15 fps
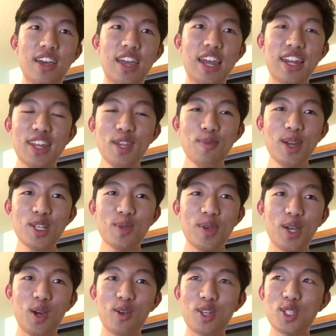And I think back to
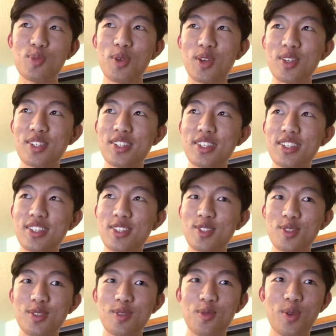my own
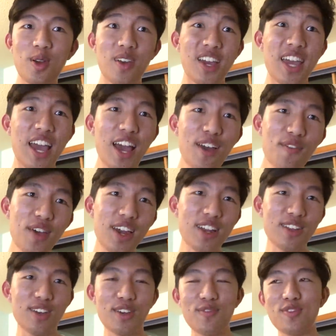experiences where I have had a
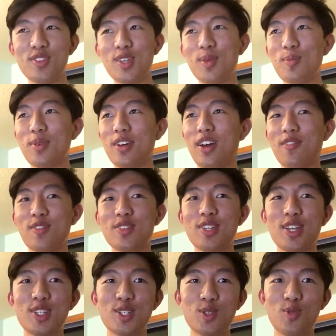lot of deep
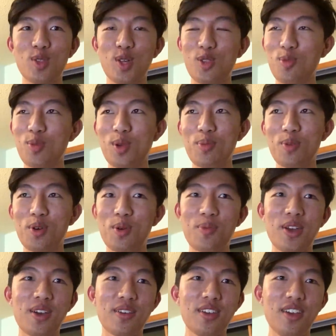conversations with other people
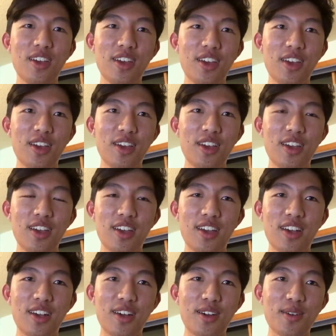about
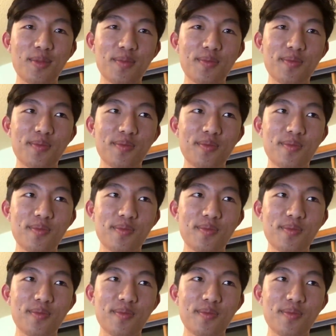um,